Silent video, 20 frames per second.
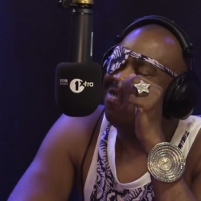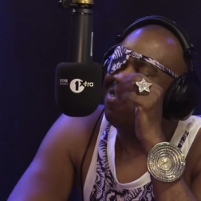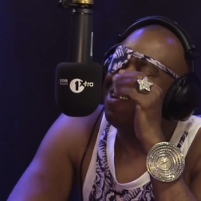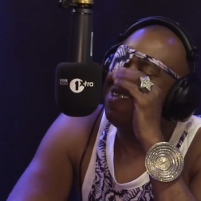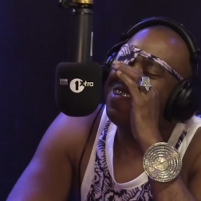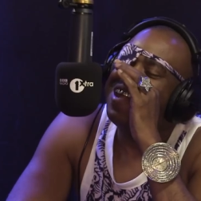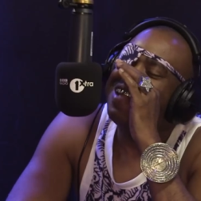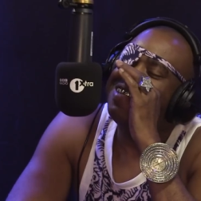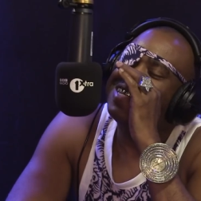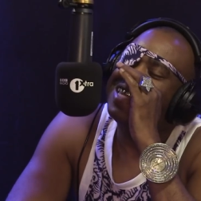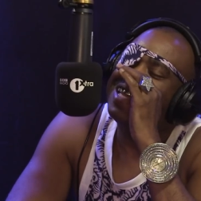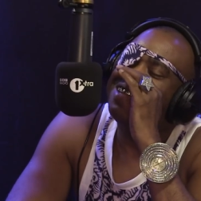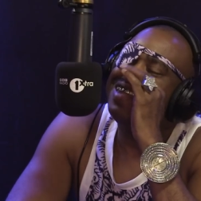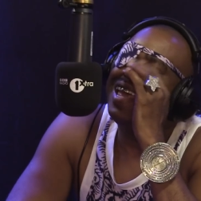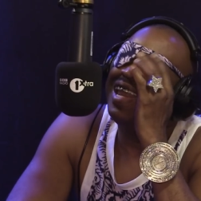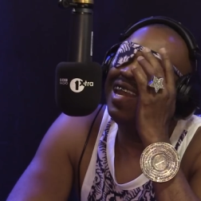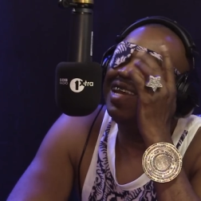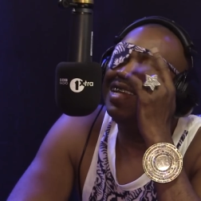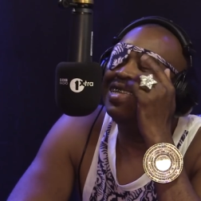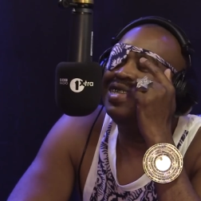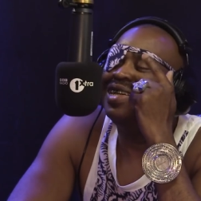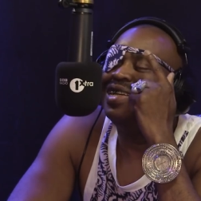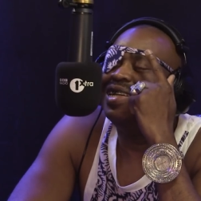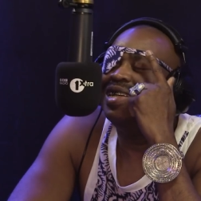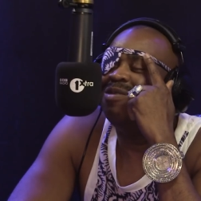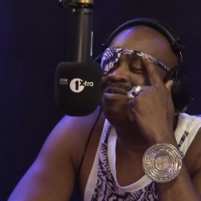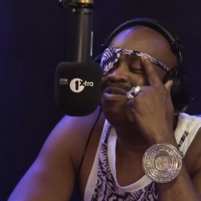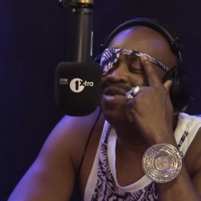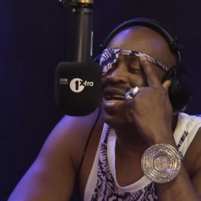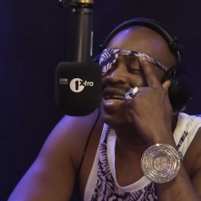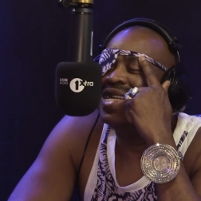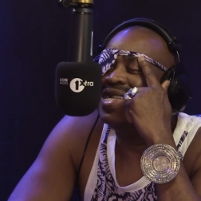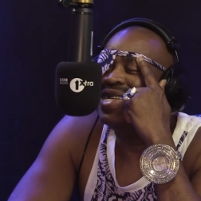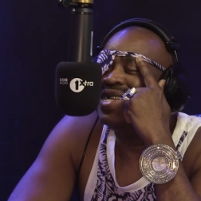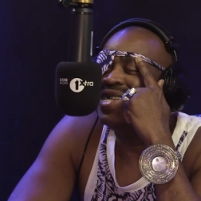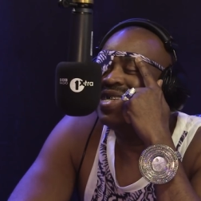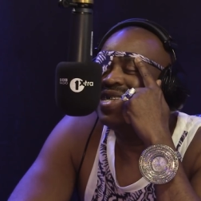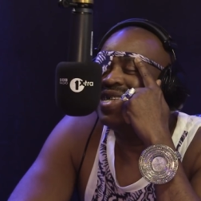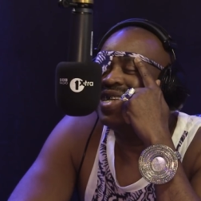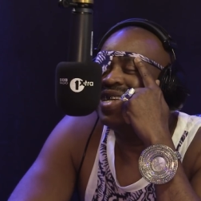My wife's not allowed to tell you the
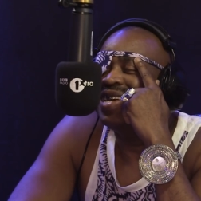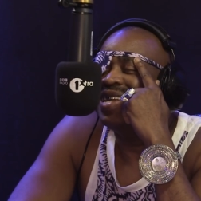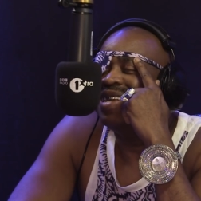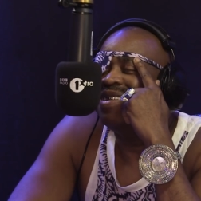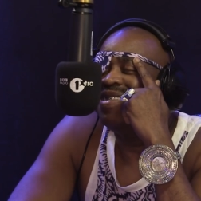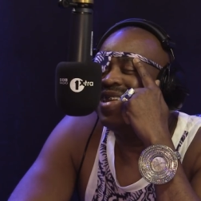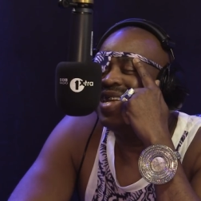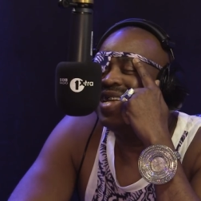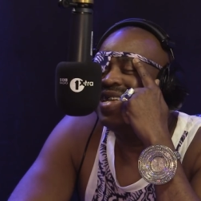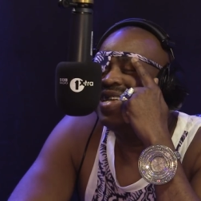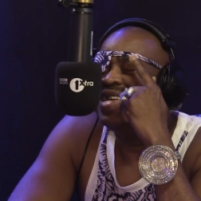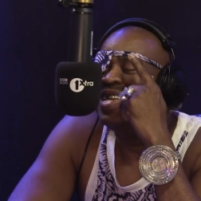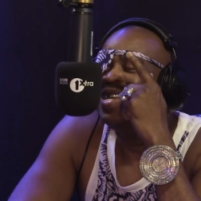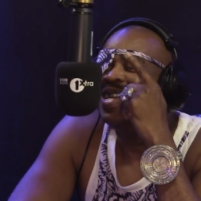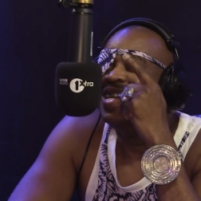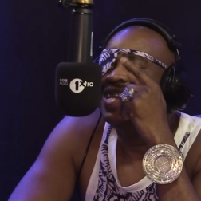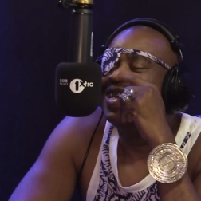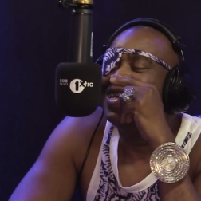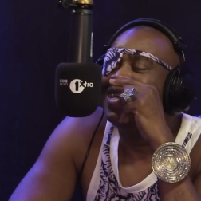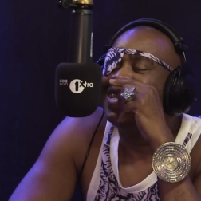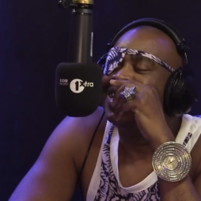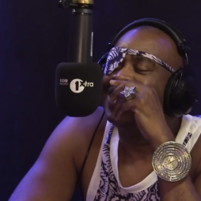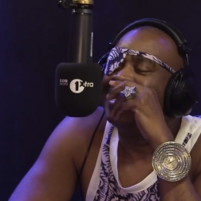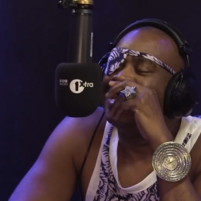prices. You know let's, what not, I mean? let's not do the price.